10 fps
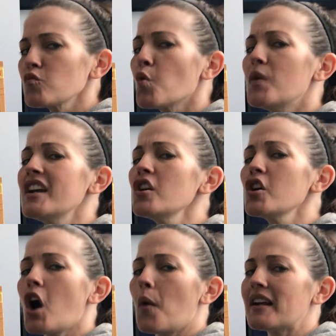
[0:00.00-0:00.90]
we are
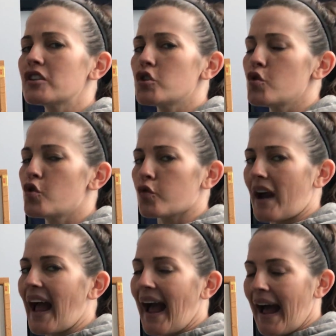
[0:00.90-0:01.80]
going to
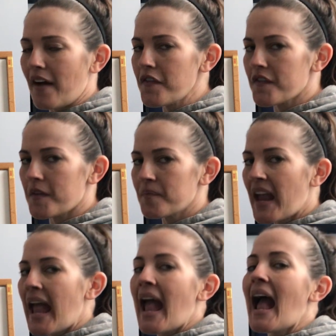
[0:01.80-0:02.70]
graph
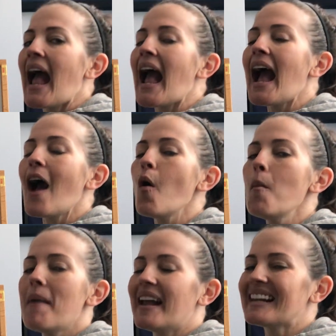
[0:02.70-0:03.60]

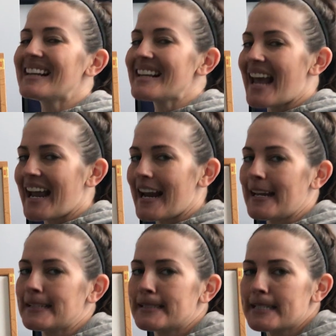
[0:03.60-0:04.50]
how many
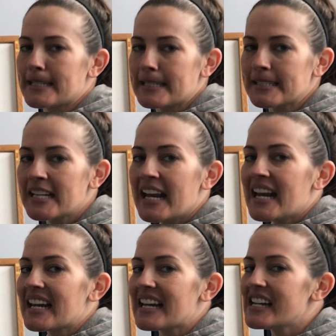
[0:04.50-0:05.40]
candies
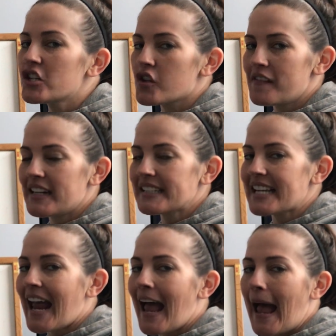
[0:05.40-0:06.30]
each of us
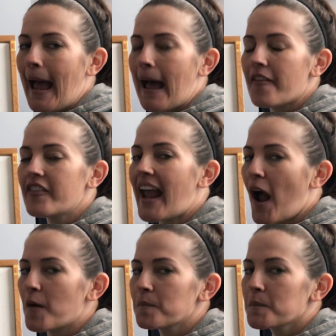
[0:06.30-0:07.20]
have. Now,
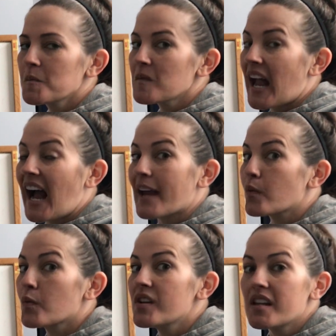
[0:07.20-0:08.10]
I
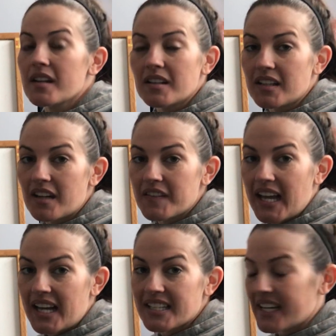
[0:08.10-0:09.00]
really love
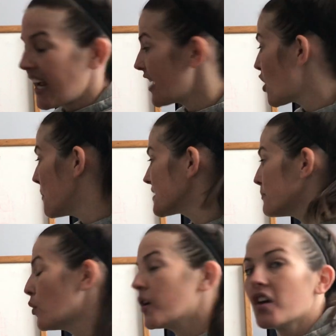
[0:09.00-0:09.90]
candy. I know Miss
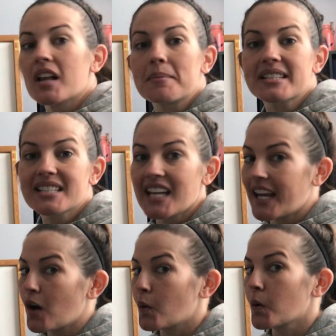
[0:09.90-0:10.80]
Boyle and Miss
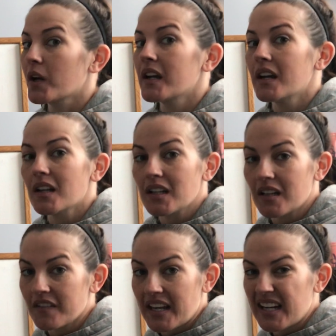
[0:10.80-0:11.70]
C really
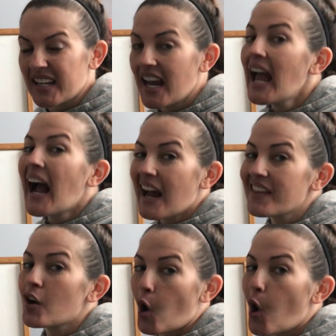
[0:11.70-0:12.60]
love candy. I
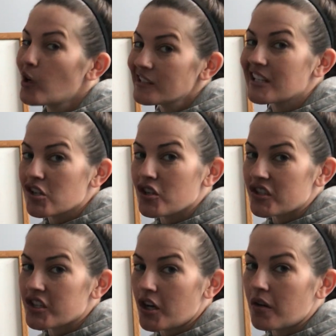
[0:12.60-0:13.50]
think all
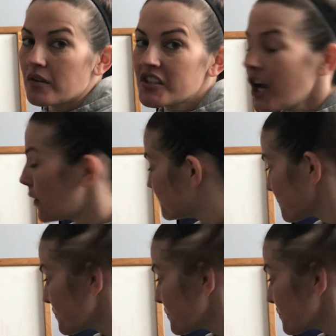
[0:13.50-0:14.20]
teachers do. So,